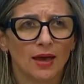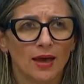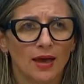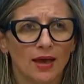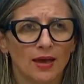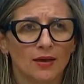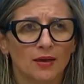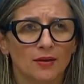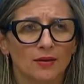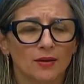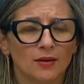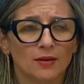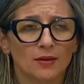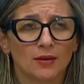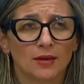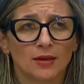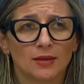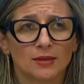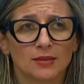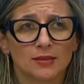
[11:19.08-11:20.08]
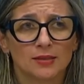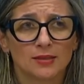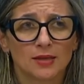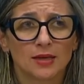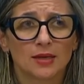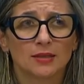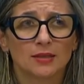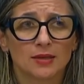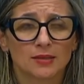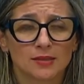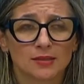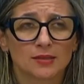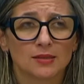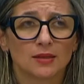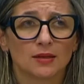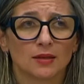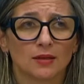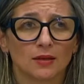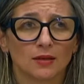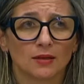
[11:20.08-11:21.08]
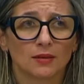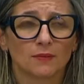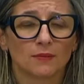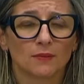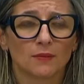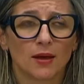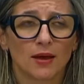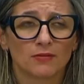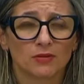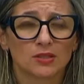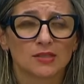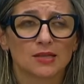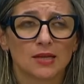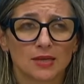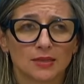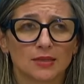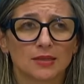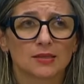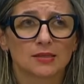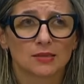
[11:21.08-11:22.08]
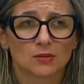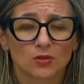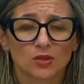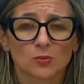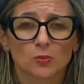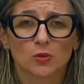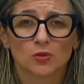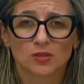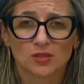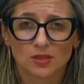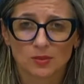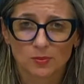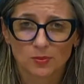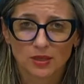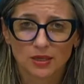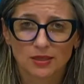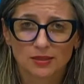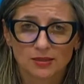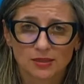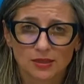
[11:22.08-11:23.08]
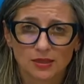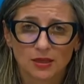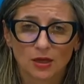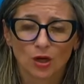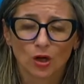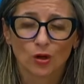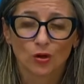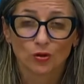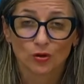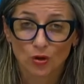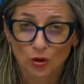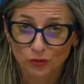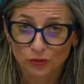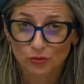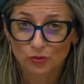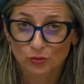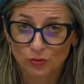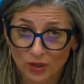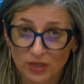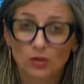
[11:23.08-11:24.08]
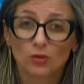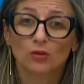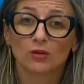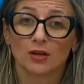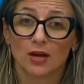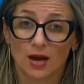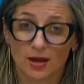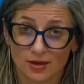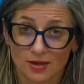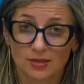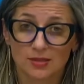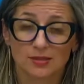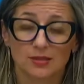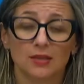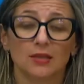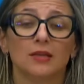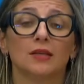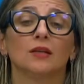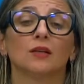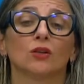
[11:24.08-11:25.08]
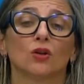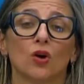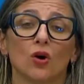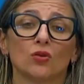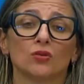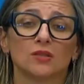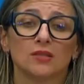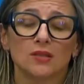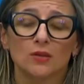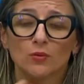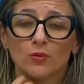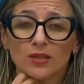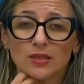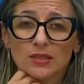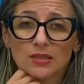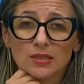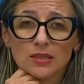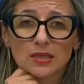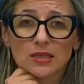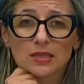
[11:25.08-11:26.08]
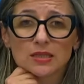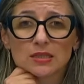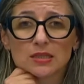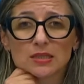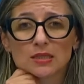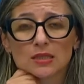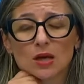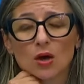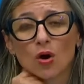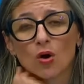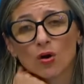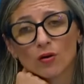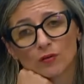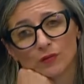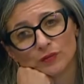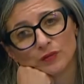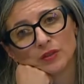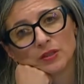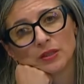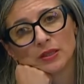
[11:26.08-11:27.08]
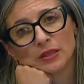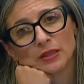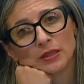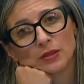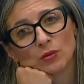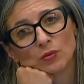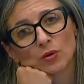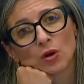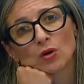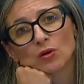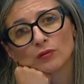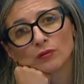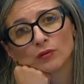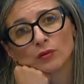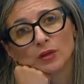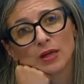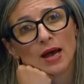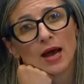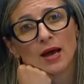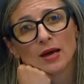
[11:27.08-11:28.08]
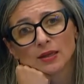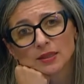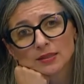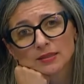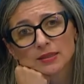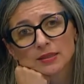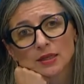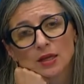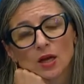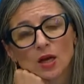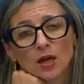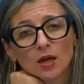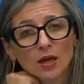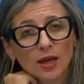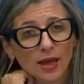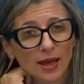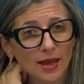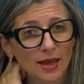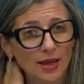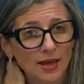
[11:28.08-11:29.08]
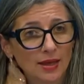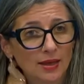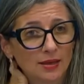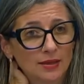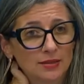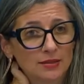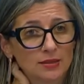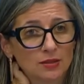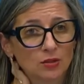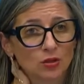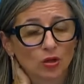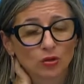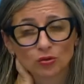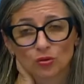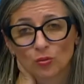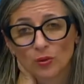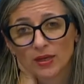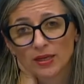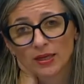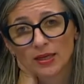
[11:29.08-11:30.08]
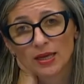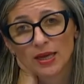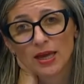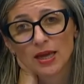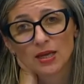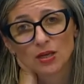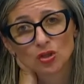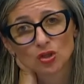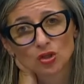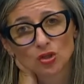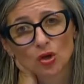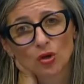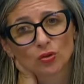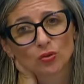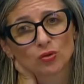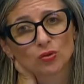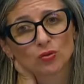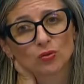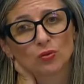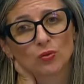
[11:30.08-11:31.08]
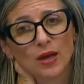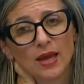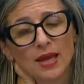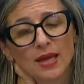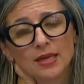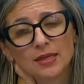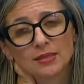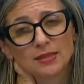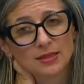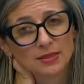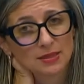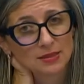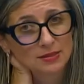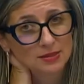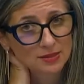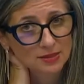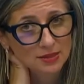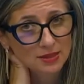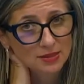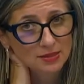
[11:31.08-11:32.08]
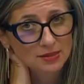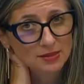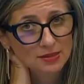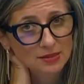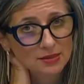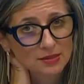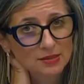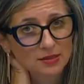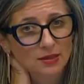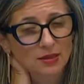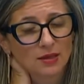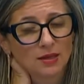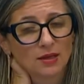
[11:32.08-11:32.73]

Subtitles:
every state has the responsibility not to recognize the legal consequences of the wrongful act, and not to engage, not to aid and assist